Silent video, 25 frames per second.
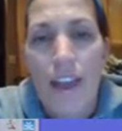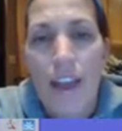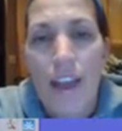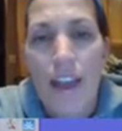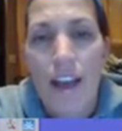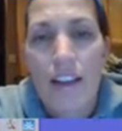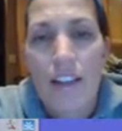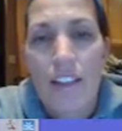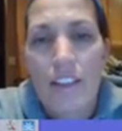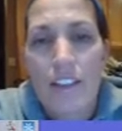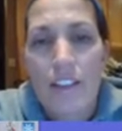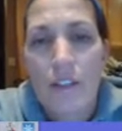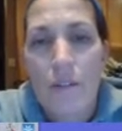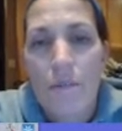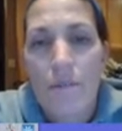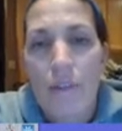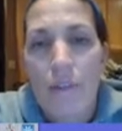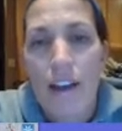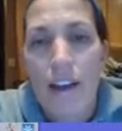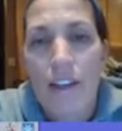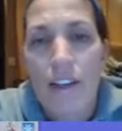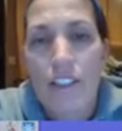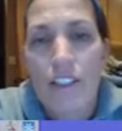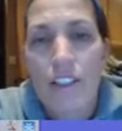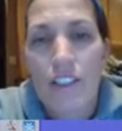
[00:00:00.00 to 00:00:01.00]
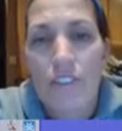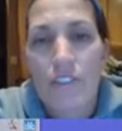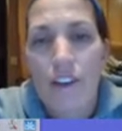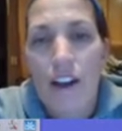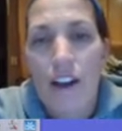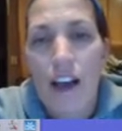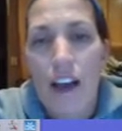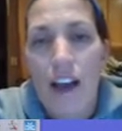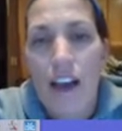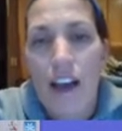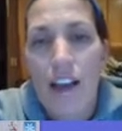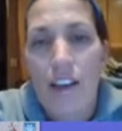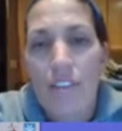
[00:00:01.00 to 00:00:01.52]
x minus
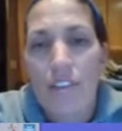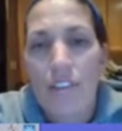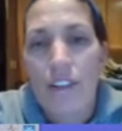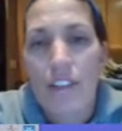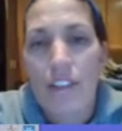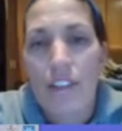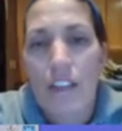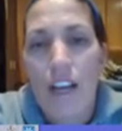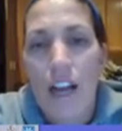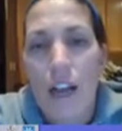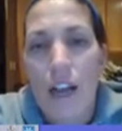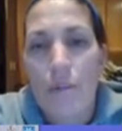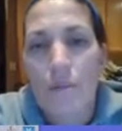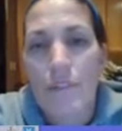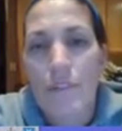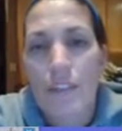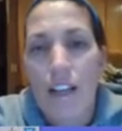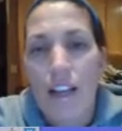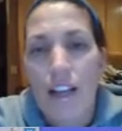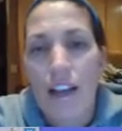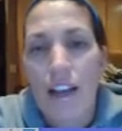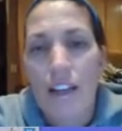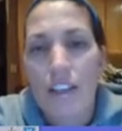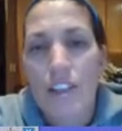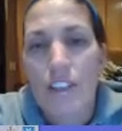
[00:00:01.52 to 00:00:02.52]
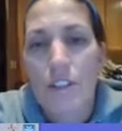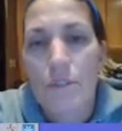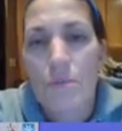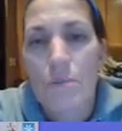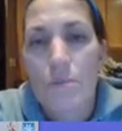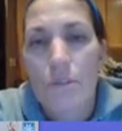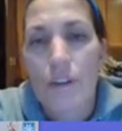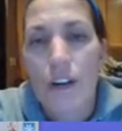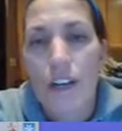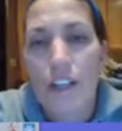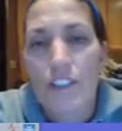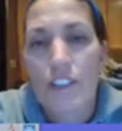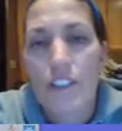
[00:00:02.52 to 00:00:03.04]
5 times x
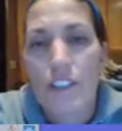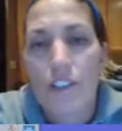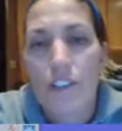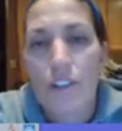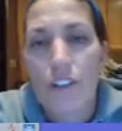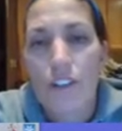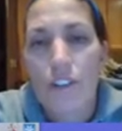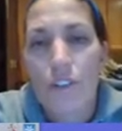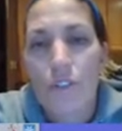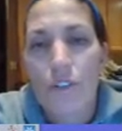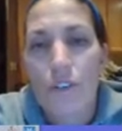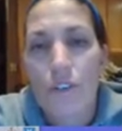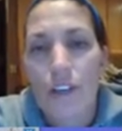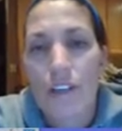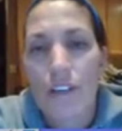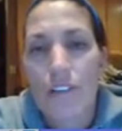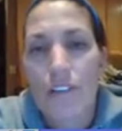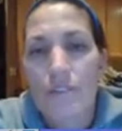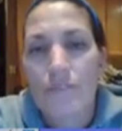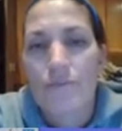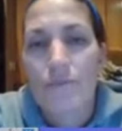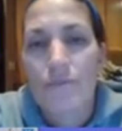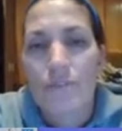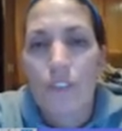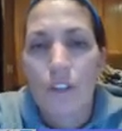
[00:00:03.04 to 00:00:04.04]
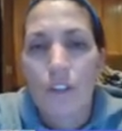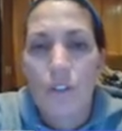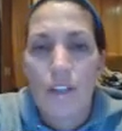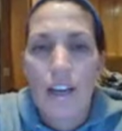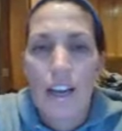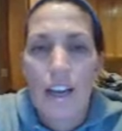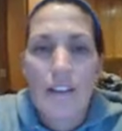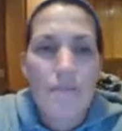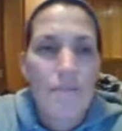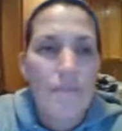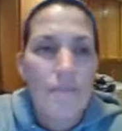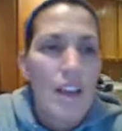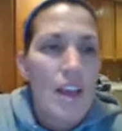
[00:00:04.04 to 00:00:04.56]
plus 3.
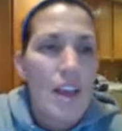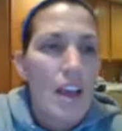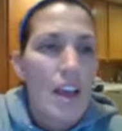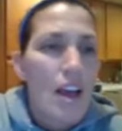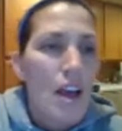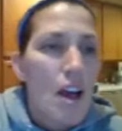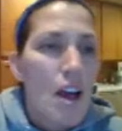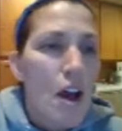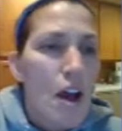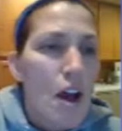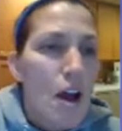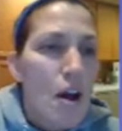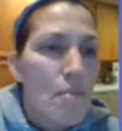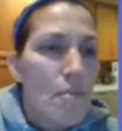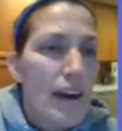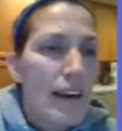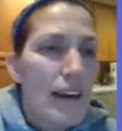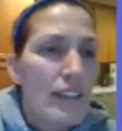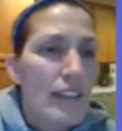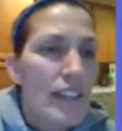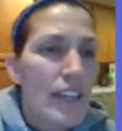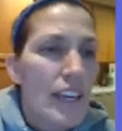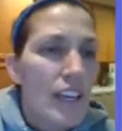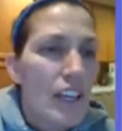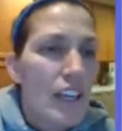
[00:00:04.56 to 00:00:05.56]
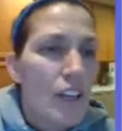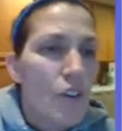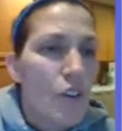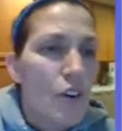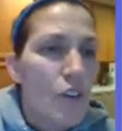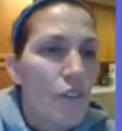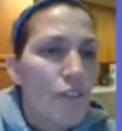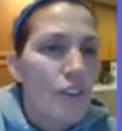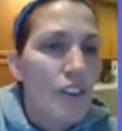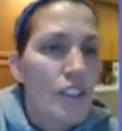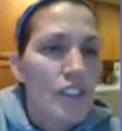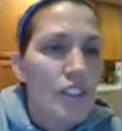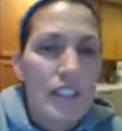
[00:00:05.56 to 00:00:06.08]
Okay, my leading
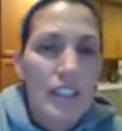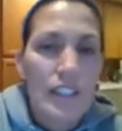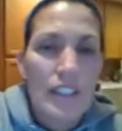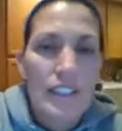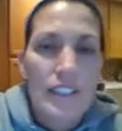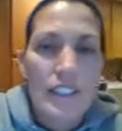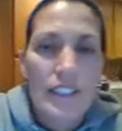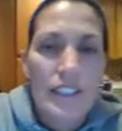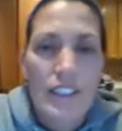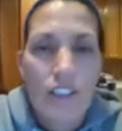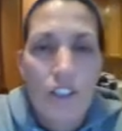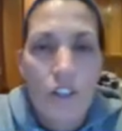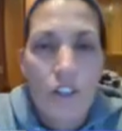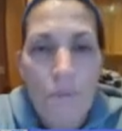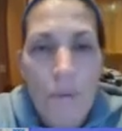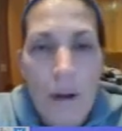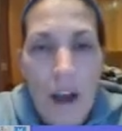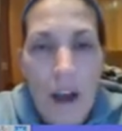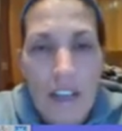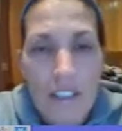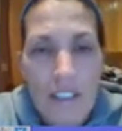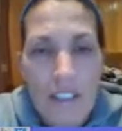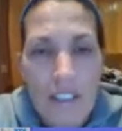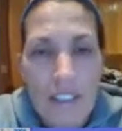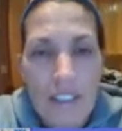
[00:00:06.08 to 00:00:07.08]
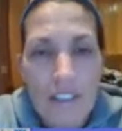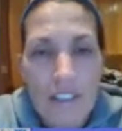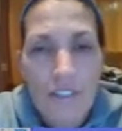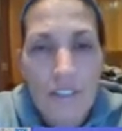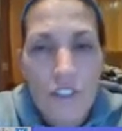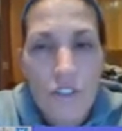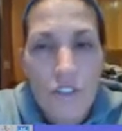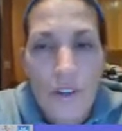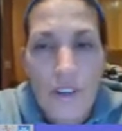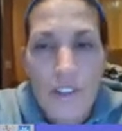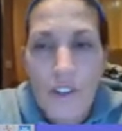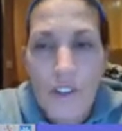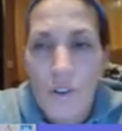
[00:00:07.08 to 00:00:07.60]
coefficient is still positive,
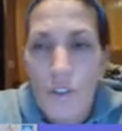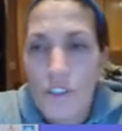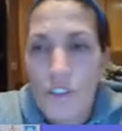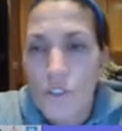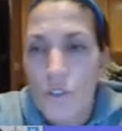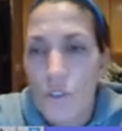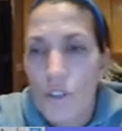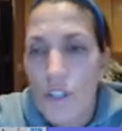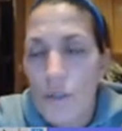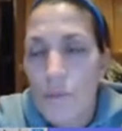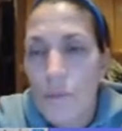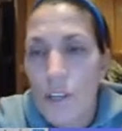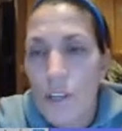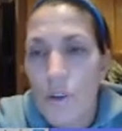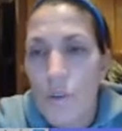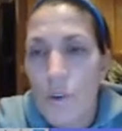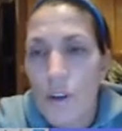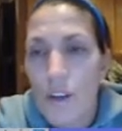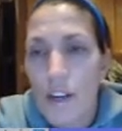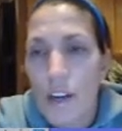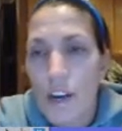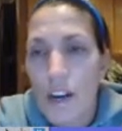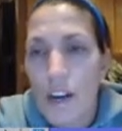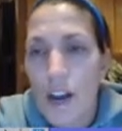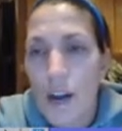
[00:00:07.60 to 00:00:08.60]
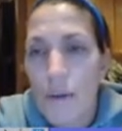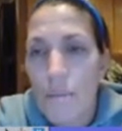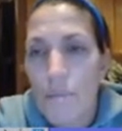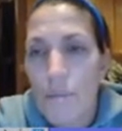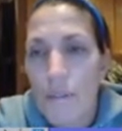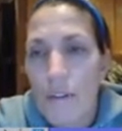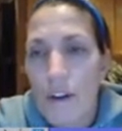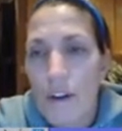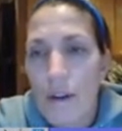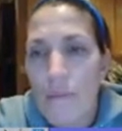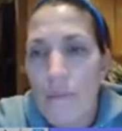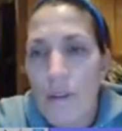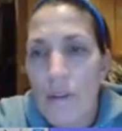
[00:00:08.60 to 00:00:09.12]
so I know it's going to be going up
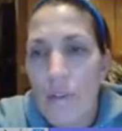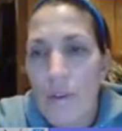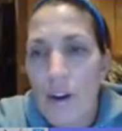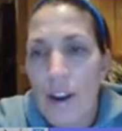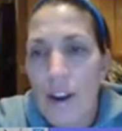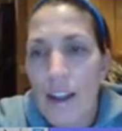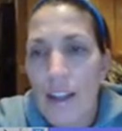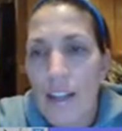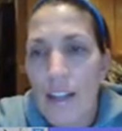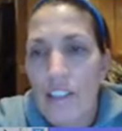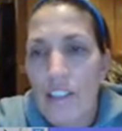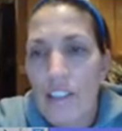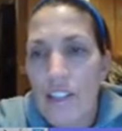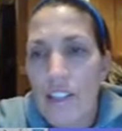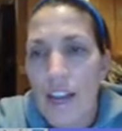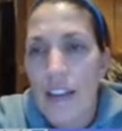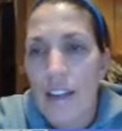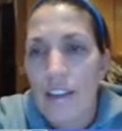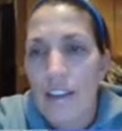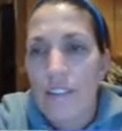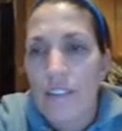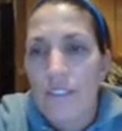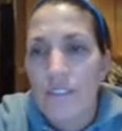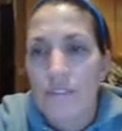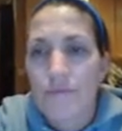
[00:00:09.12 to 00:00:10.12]
on my right-hand side.